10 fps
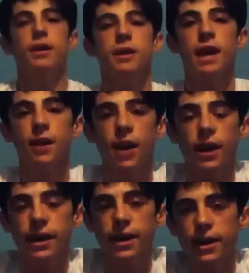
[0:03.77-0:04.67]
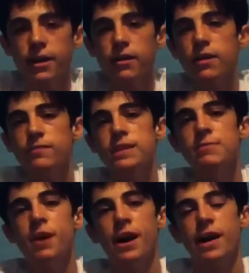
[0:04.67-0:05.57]
Nighthawk here of Team
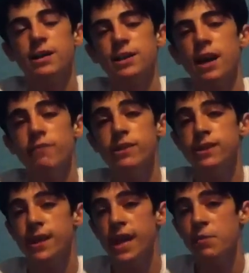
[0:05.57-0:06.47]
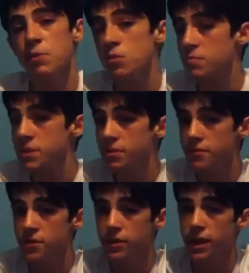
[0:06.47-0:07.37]
Hawk Airsoft, and today we won't be
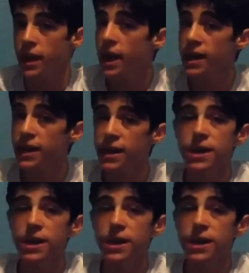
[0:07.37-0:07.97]
reviewing a gun,